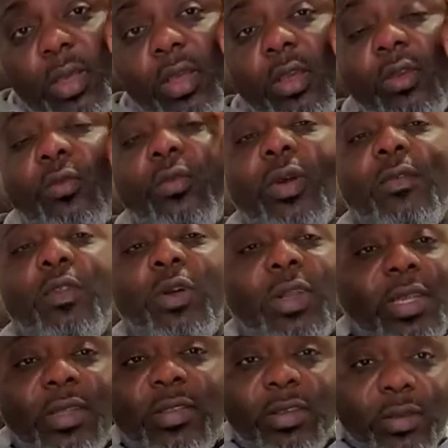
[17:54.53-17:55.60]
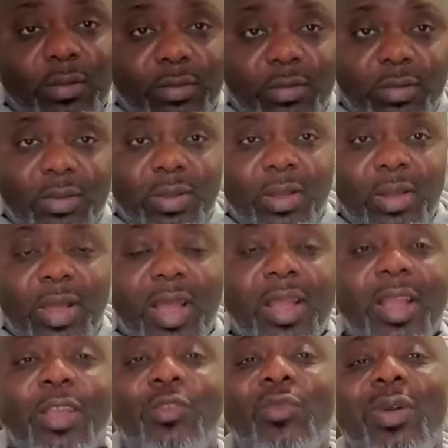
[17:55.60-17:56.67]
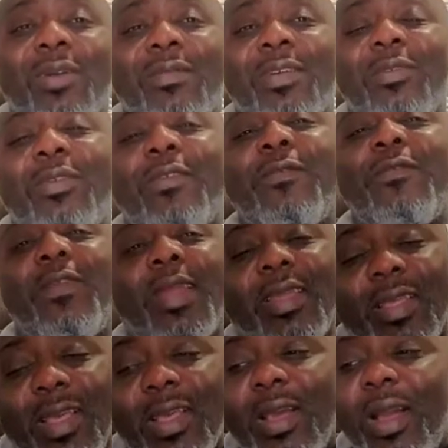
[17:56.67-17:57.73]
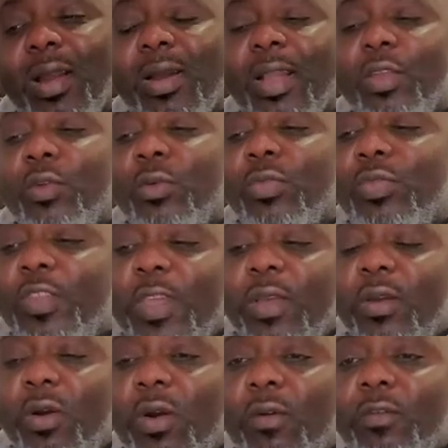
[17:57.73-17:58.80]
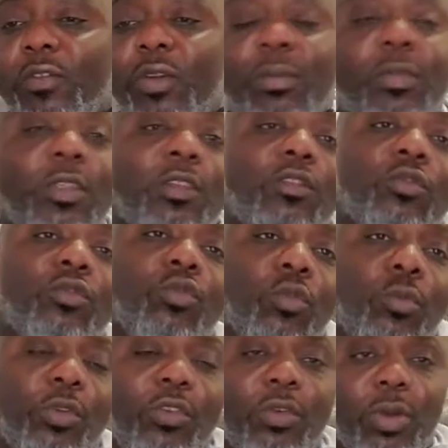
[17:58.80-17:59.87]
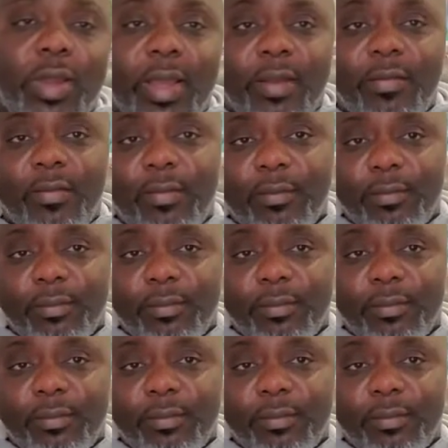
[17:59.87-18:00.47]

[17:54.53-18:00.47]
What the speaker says: If you have not eaten, how can you even reflect? How can you think of something to do with your life?